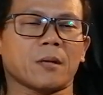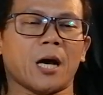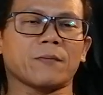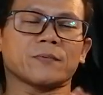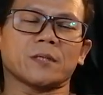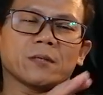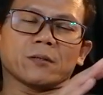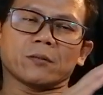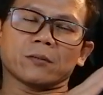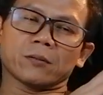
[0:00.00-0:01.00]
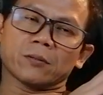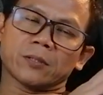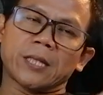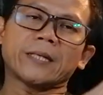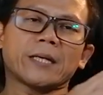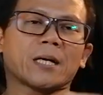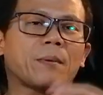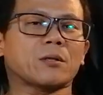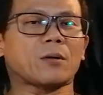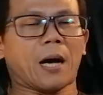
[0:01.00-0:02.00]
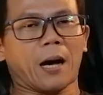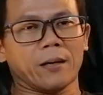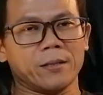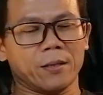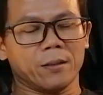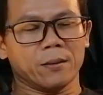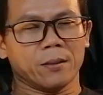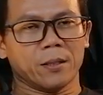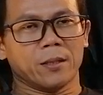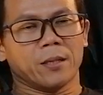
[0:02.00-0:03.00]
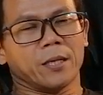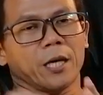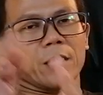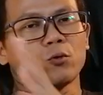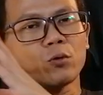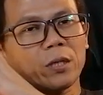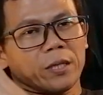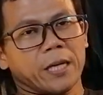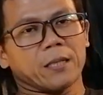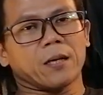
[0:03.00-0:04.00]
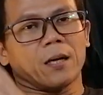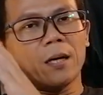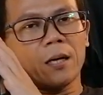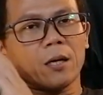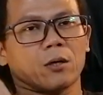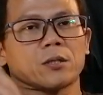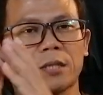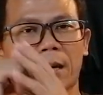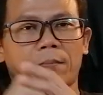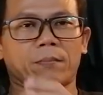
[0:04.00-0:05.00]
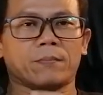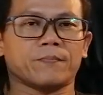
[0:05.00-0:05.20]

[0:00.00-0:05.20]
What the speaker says: after thinking about the idea and you create a concept.